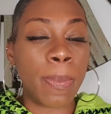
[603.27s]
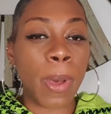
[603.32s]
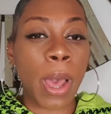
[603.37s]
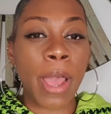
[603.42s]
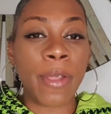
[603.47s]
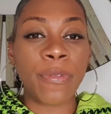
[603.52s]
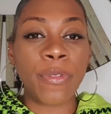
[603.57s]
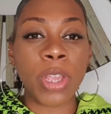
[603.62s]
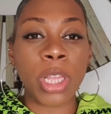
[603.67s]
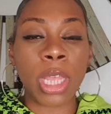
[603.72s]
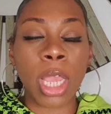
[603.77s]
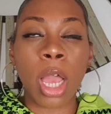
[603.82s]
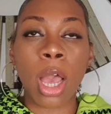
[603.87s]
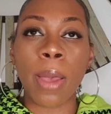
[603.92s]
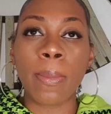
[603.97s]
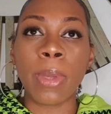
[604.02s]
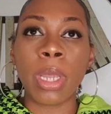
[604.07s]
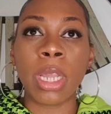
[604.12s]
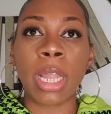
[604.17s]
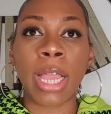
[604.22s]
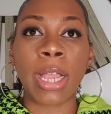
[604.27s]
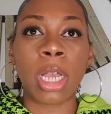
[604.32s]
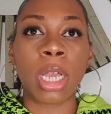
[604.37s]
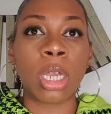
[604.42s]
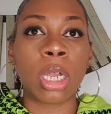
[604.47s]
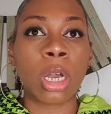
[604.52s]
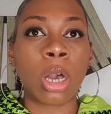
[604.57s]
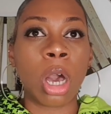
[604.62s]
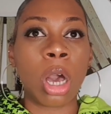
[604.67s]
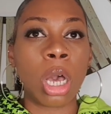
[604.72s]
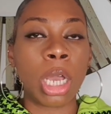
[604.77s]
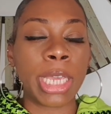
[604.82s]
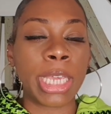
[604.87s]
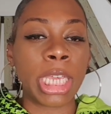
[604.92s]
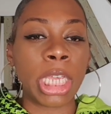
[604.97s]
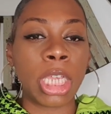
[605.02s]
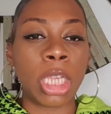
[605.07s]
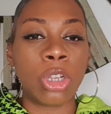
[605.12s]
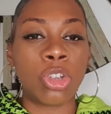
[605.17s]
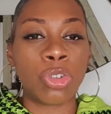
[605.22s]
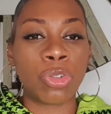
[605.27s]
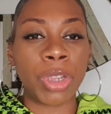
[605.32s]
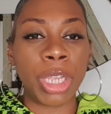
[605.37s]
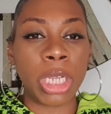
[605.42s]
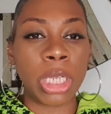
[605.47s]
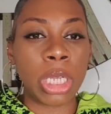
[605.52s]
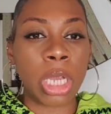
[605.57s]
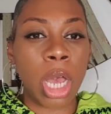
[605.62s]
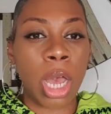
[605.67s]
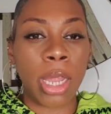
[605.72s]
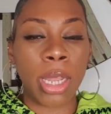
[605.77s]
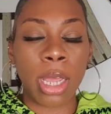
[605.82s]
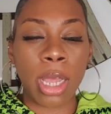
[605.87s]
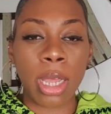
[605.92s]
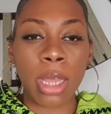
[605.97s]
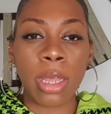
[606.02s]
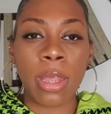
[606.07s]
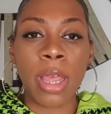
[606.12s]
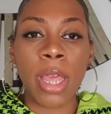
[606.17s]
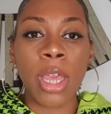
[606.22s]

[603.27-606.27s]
I think they come in like a khaki green color.